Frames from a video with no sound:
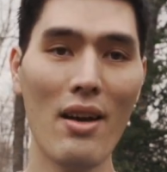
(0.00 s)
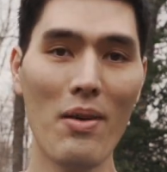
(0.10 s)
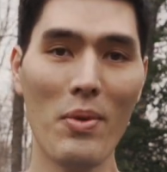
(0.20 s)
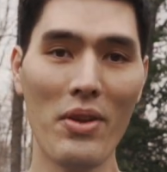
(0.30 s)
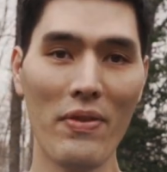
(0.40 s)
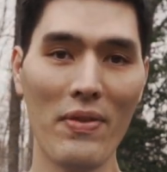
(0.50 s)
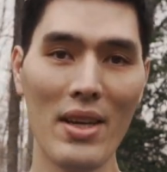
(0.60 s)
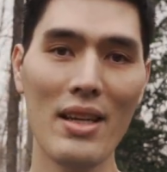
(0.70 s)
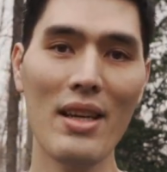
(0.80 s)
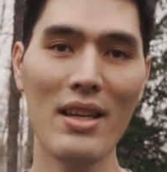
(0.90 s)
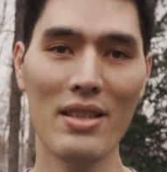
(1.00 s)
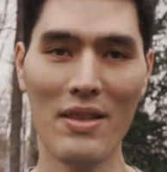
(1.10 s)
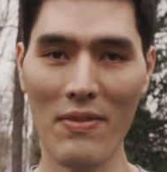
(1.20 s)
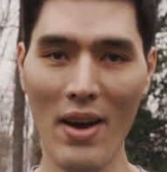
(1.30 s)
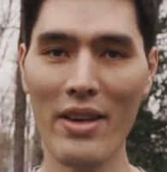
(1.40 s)
with our feet to
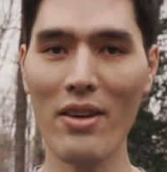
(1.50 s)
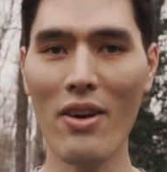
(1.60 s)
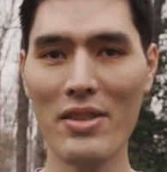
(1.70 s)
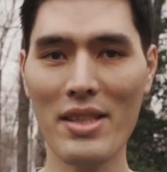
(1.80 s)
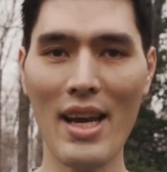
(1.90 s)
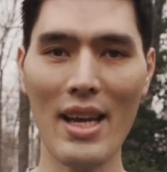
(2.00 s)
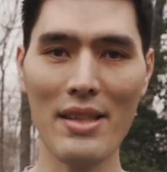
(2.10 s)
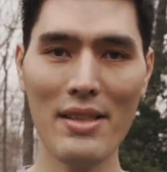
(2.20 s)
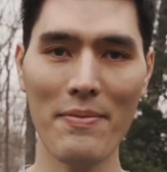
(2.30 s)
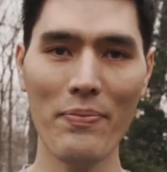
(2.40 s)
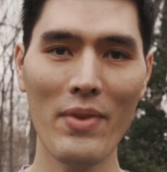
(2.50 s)
find our stance.